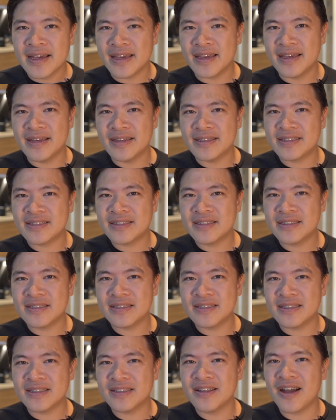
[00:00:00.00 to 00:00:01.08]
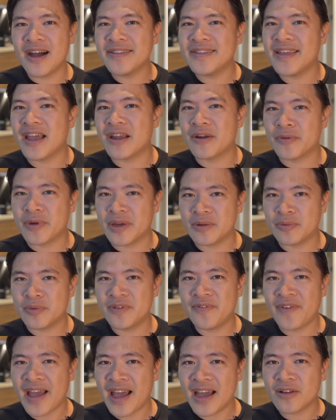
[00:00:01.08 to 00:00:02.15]
it's not that great.
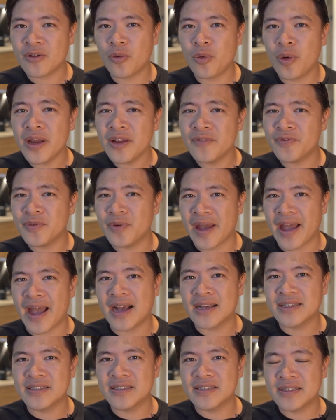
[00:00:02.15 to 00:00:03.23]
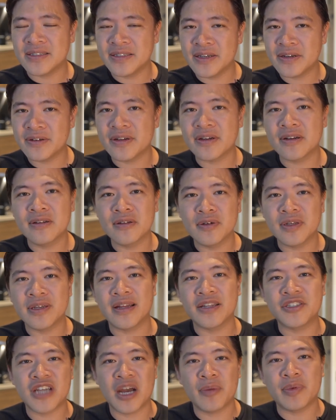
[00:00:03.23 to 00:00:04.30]
We've had quite a few hacks this year, including
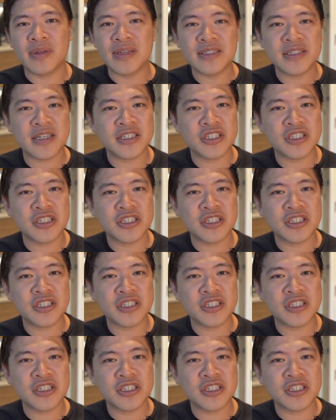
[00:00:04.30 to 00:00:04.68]
a Japanese